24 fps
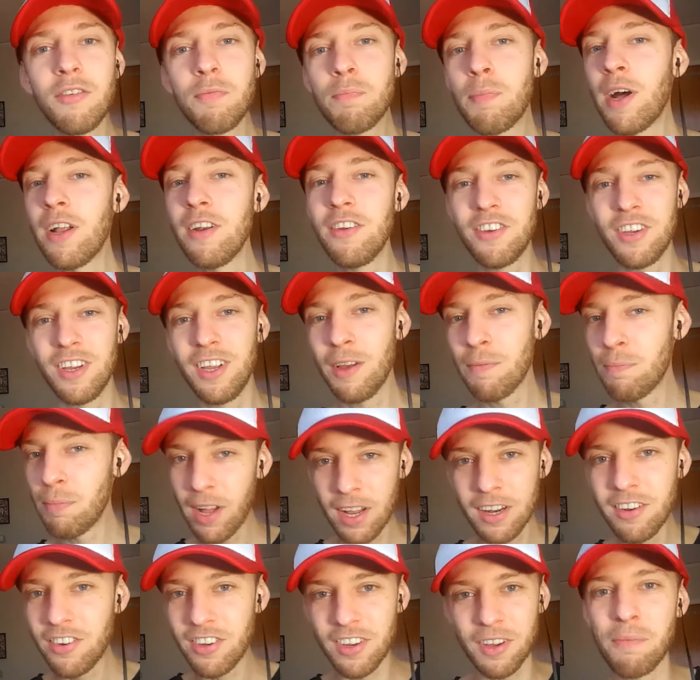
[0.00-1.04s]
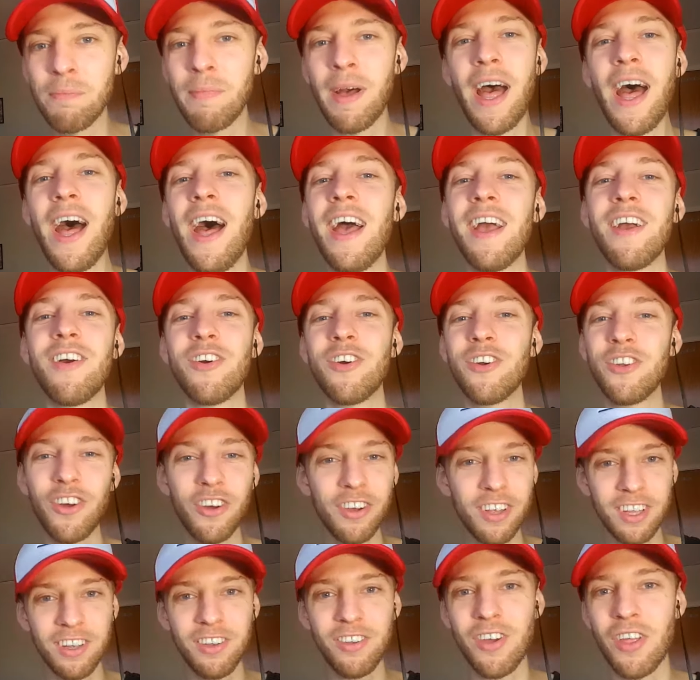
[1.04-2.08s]
punching a punching bag, or
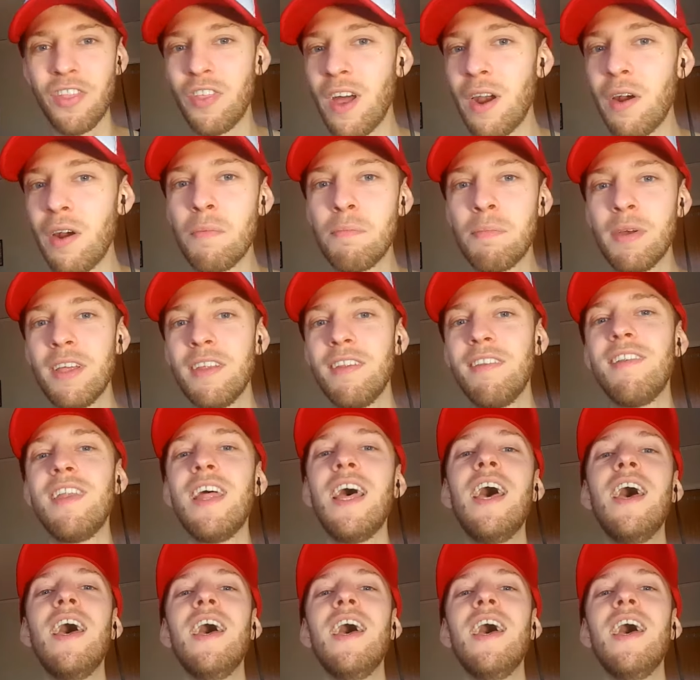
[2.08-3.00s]
talking to a therapist.